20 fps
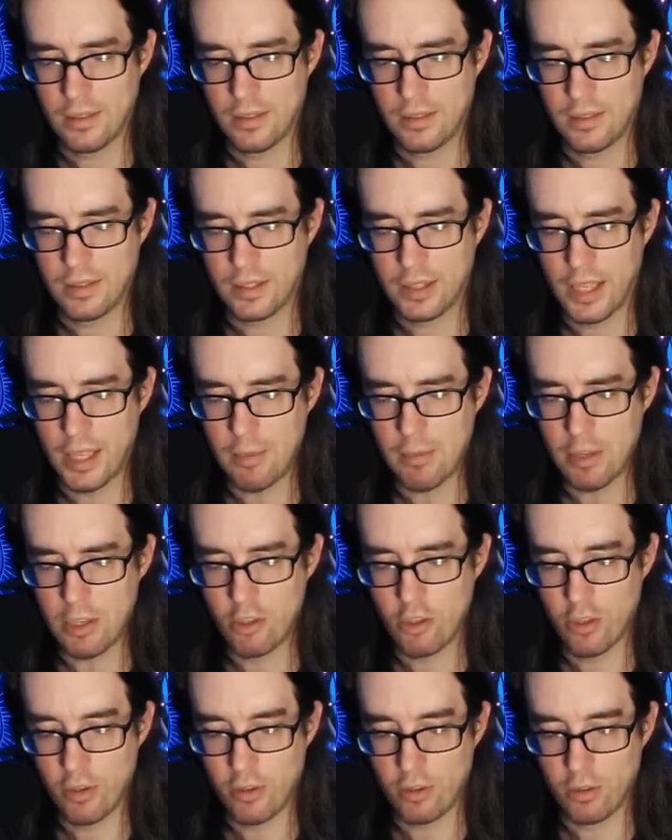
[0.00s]
the game in
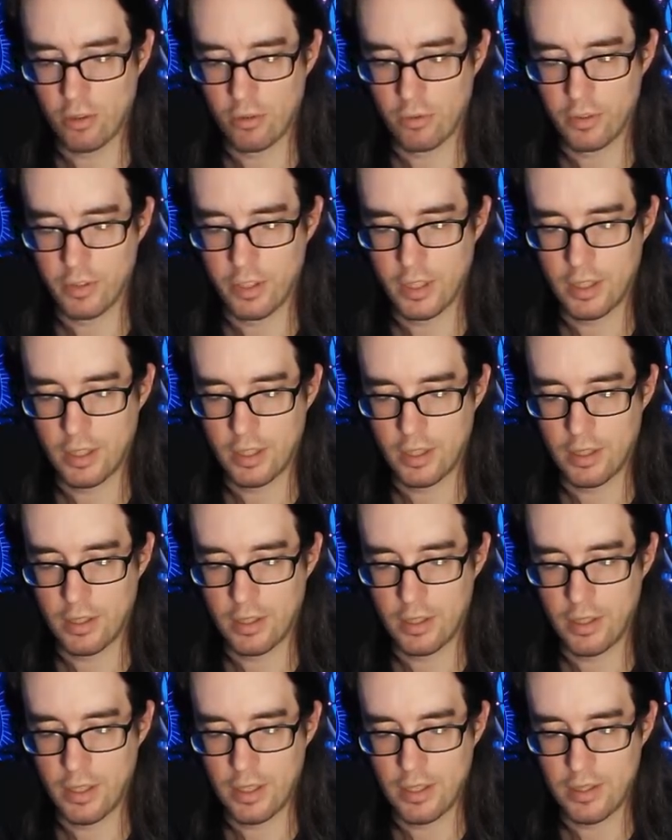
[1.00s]
general uh,
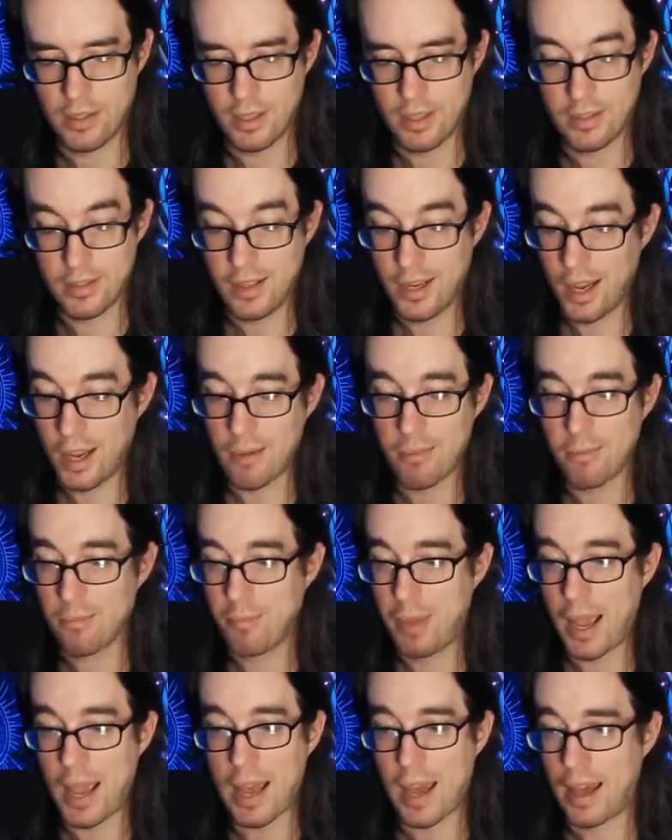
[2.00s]
is is not
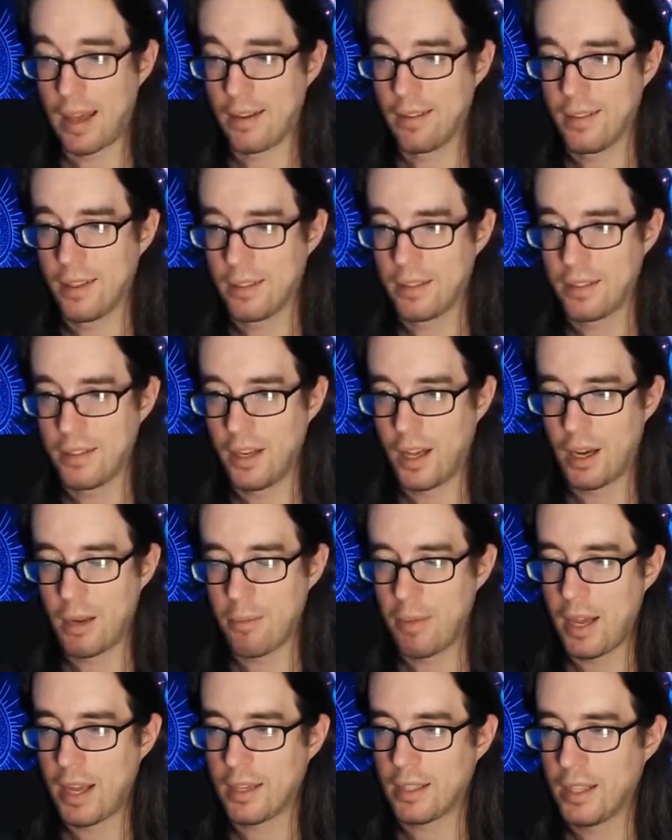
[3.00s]
bad. It's not a
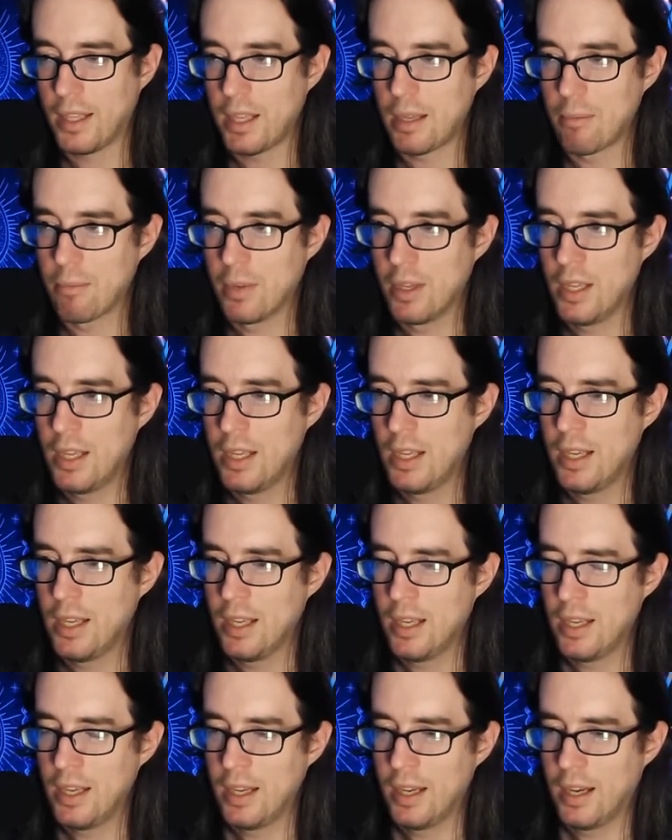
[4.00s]
bad game.
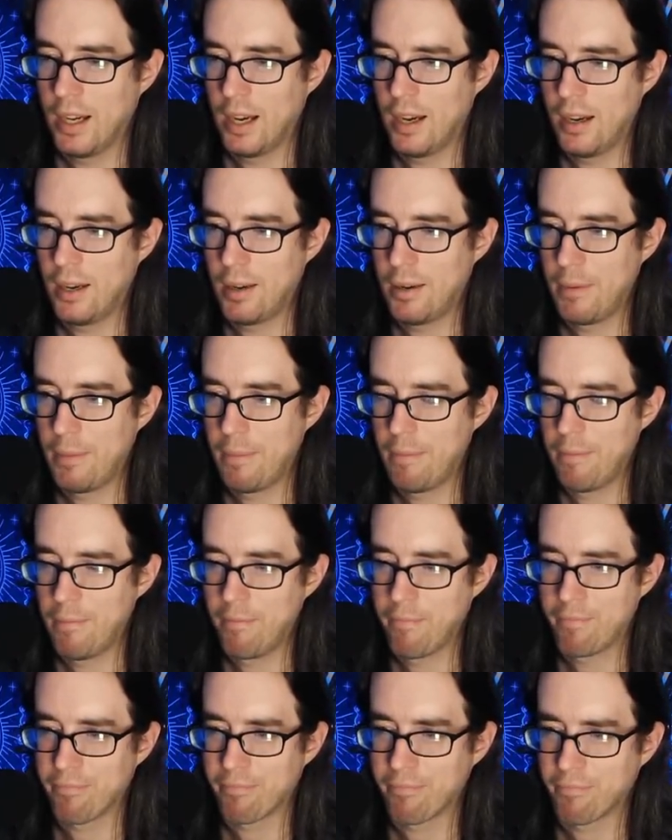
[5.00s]
Um,
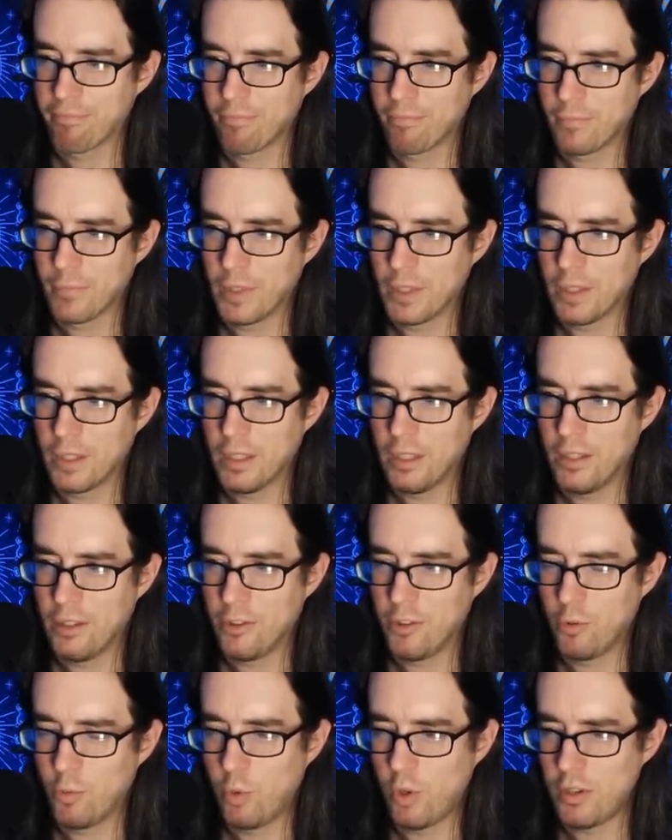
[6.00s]

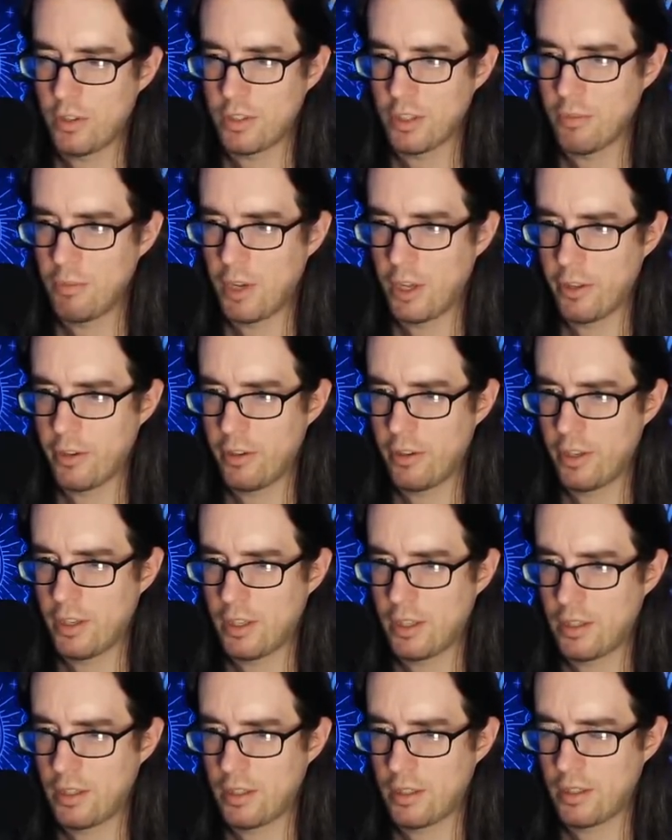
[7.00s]
there were some other
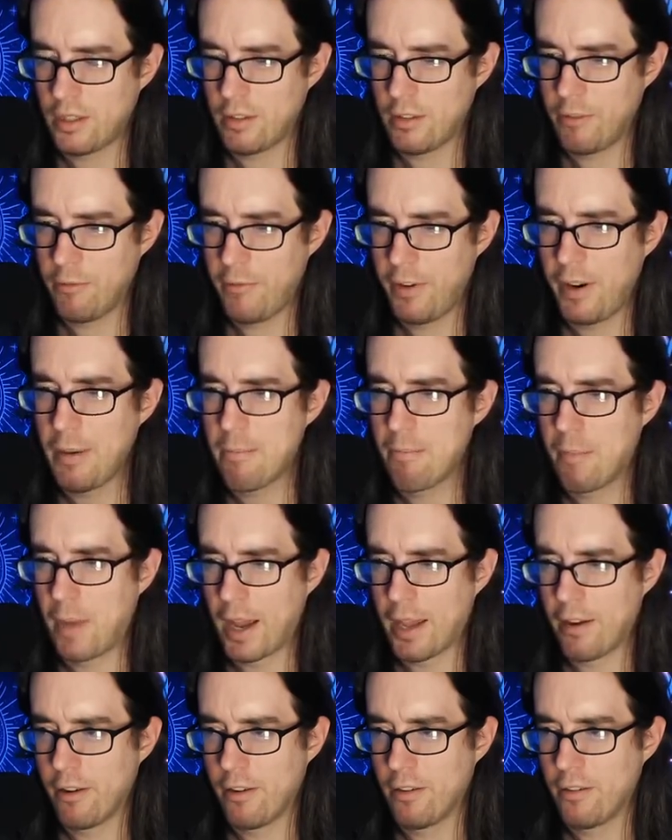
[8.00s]
uh, very
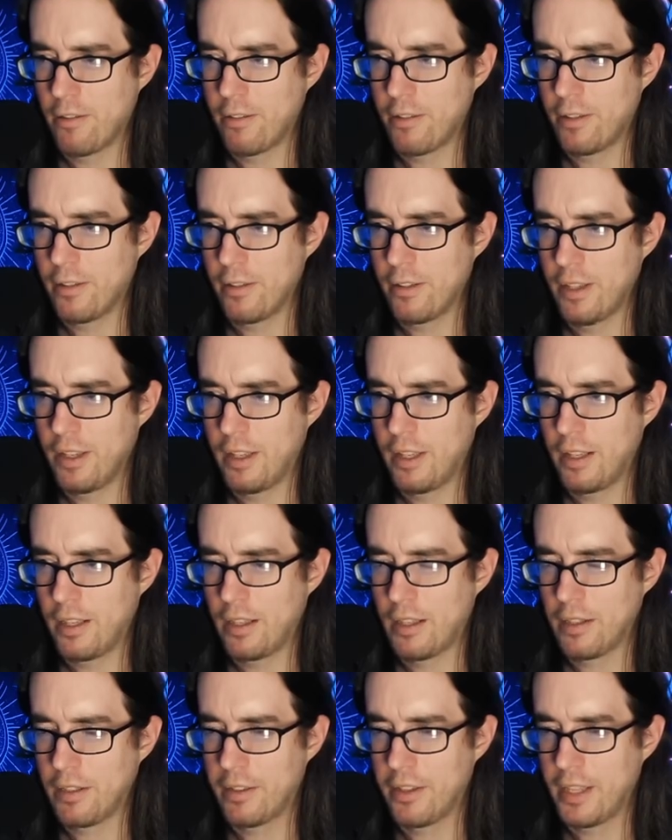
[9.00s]
minor
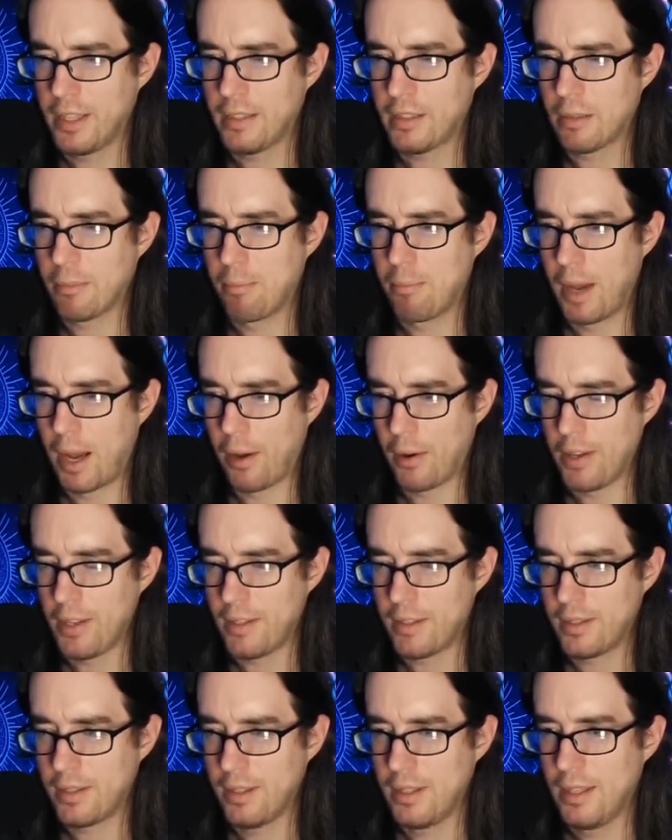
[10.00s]
uh, things about it